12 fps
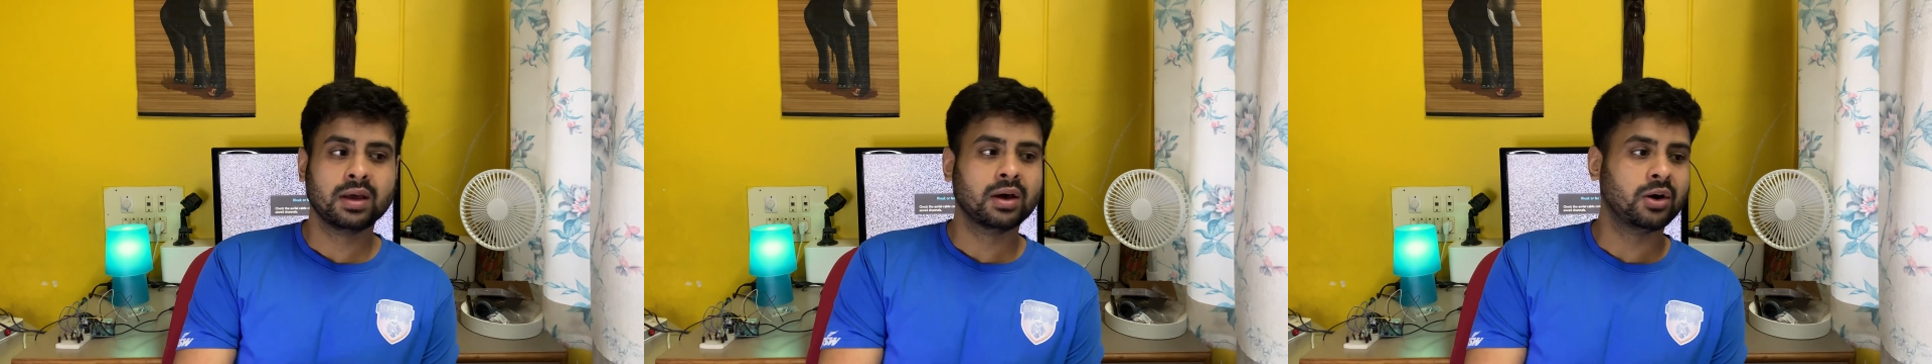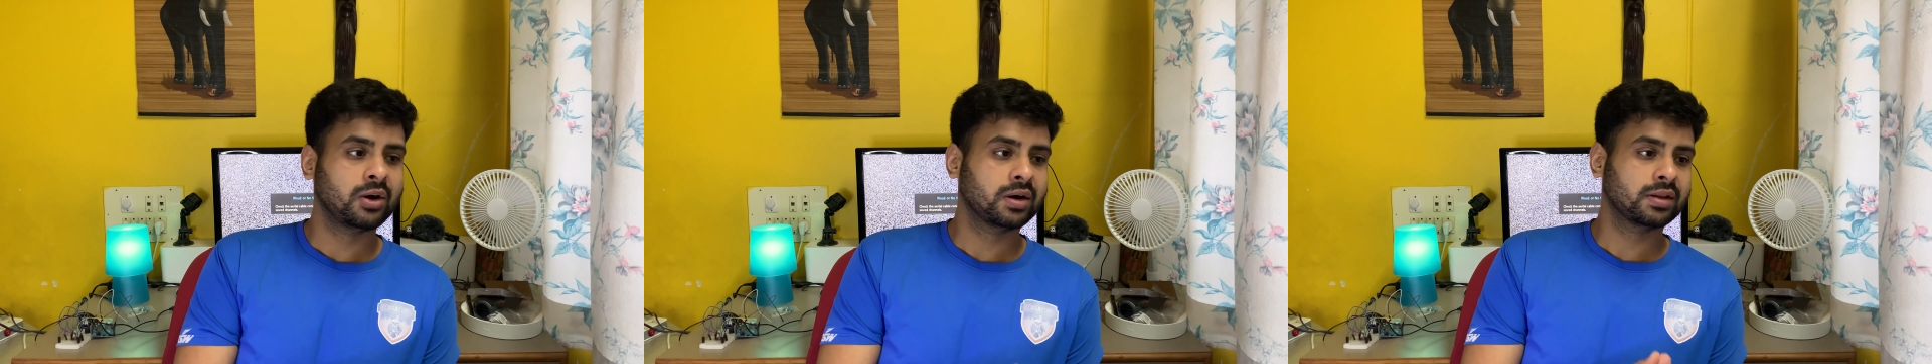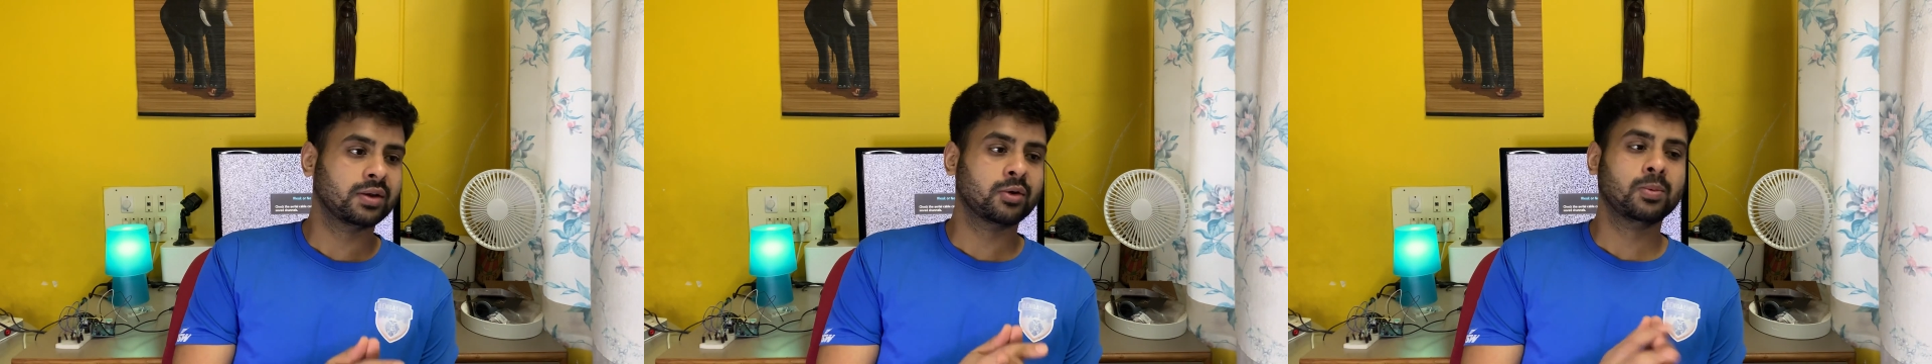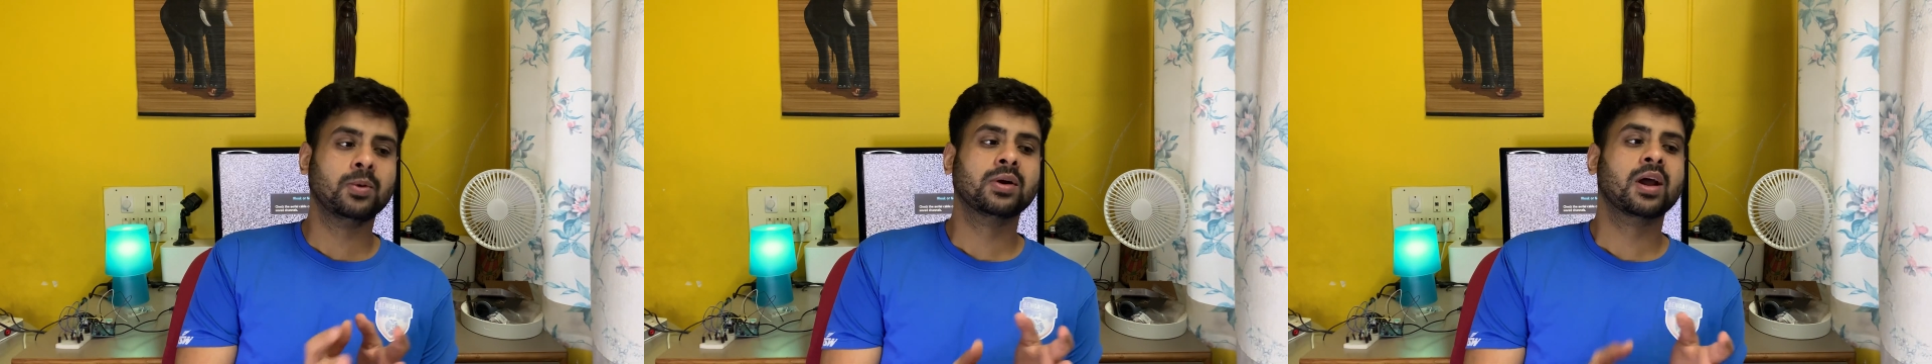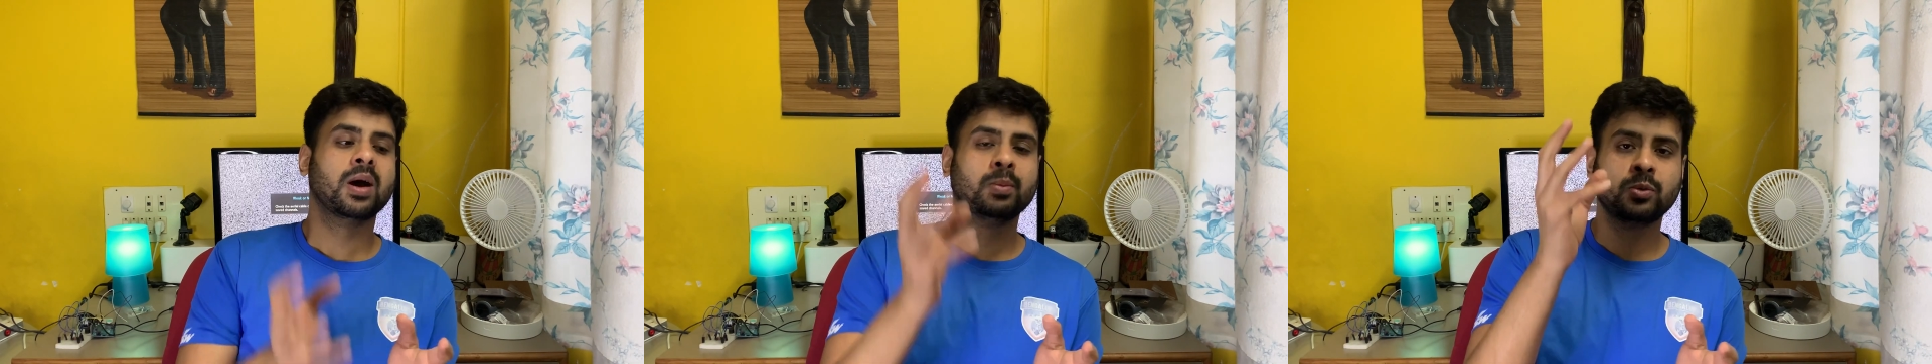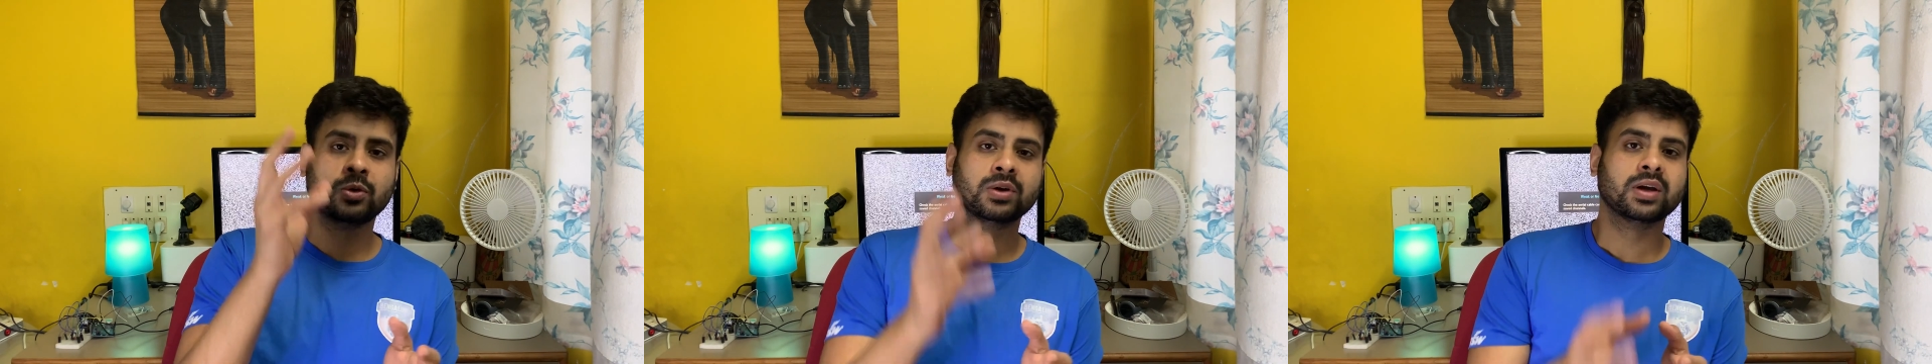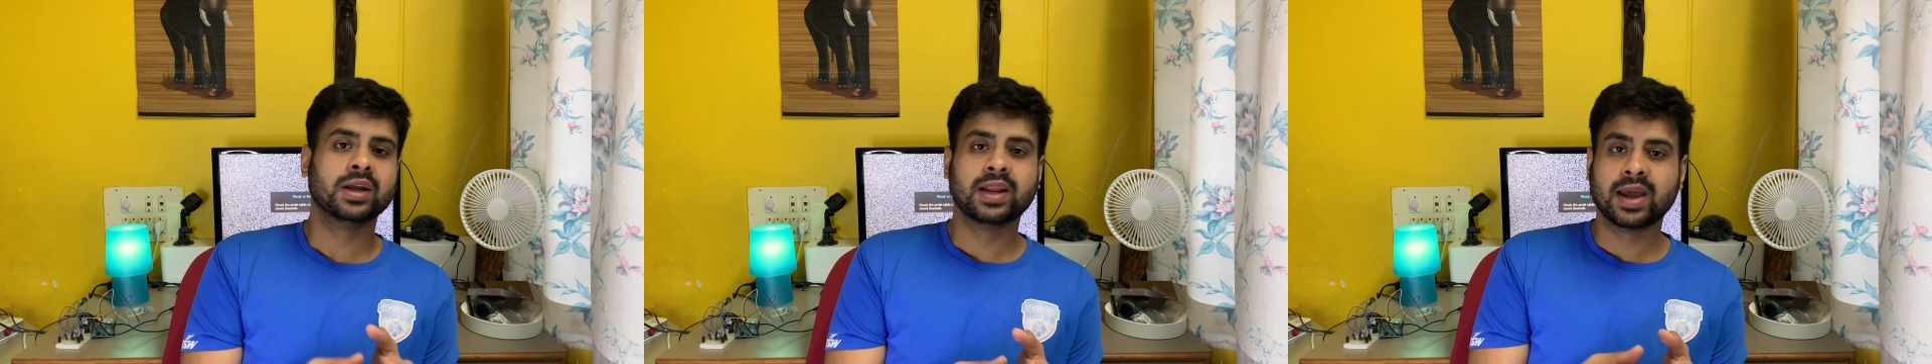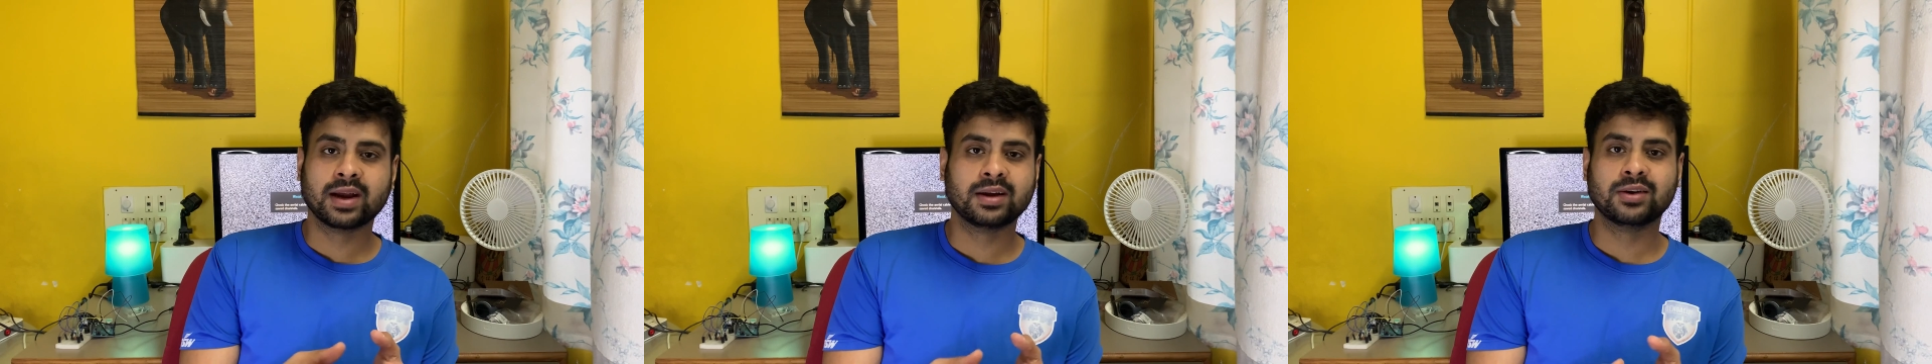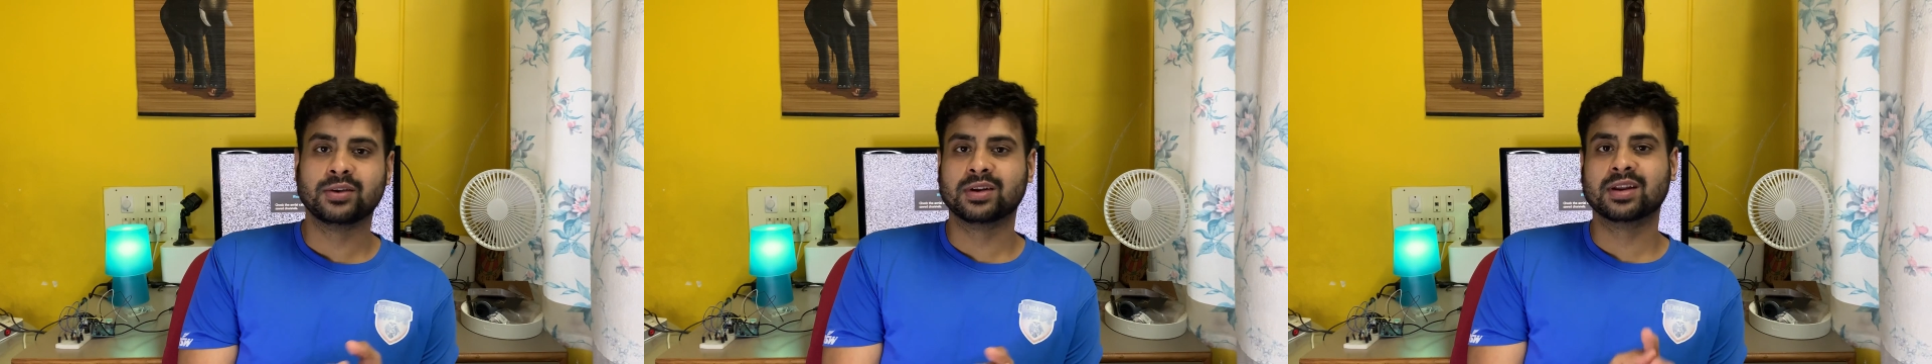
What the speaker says: or the robot arm won't connect, or